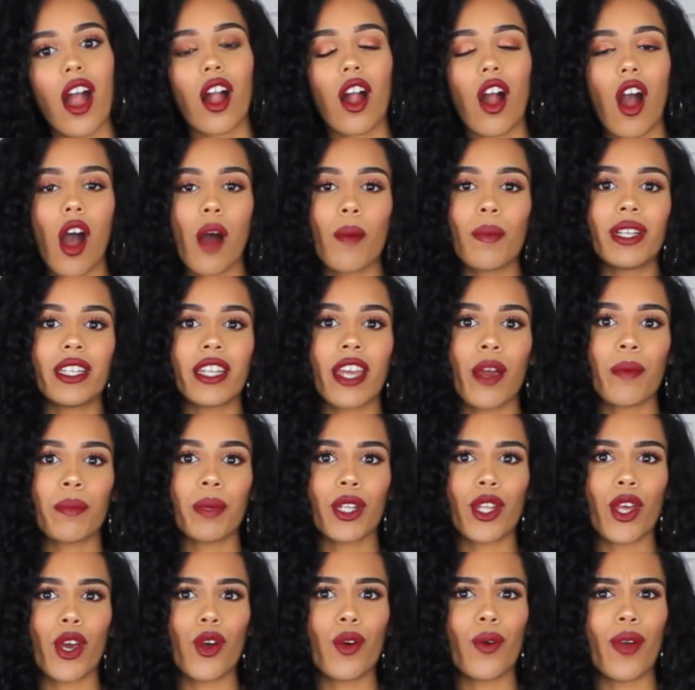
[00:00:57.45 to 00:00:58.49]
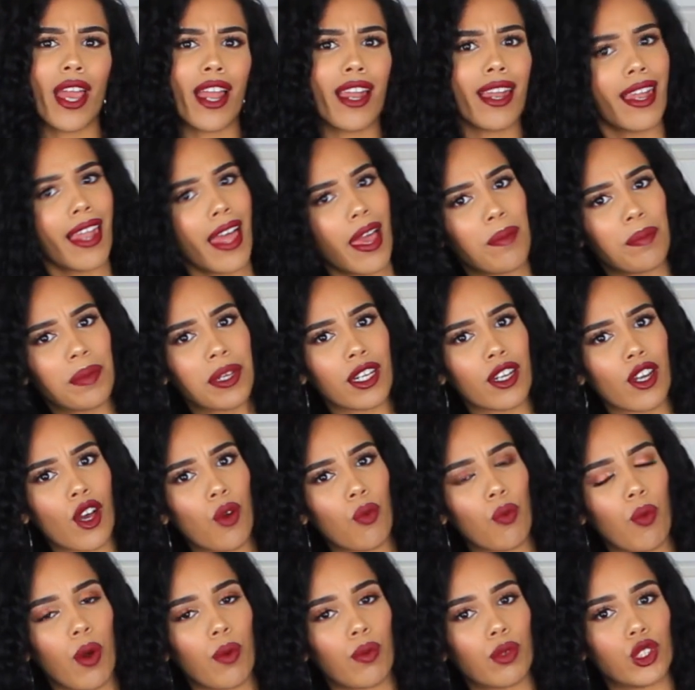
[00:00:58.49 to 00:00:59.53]
comment down below, and let me
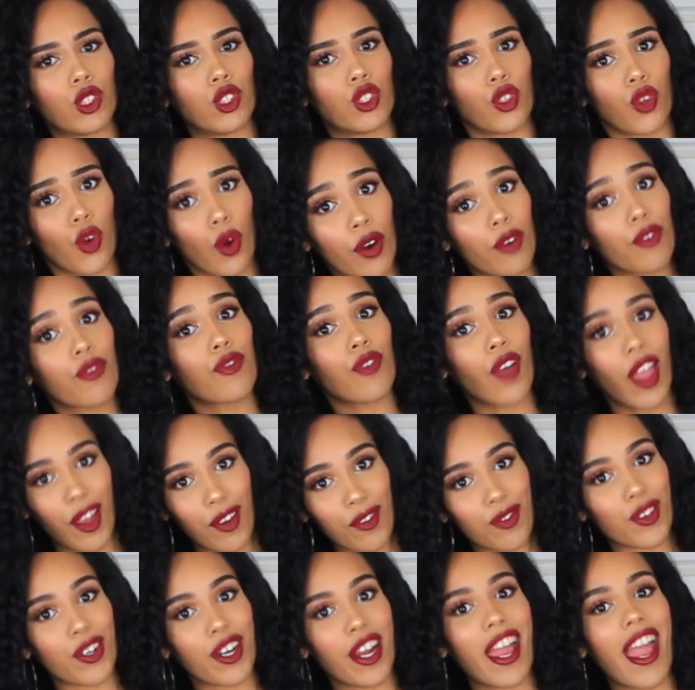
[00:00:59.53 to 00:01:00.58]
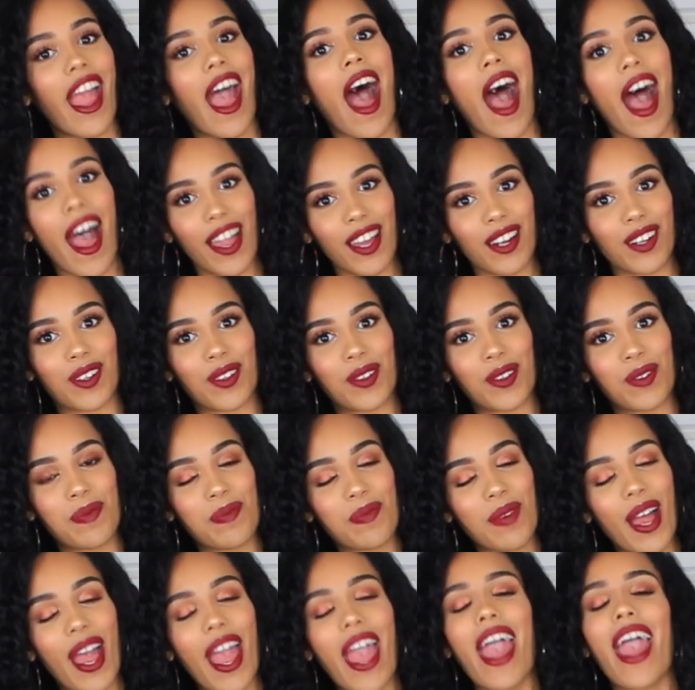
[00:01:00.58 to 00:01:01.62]
know what was your favorite item.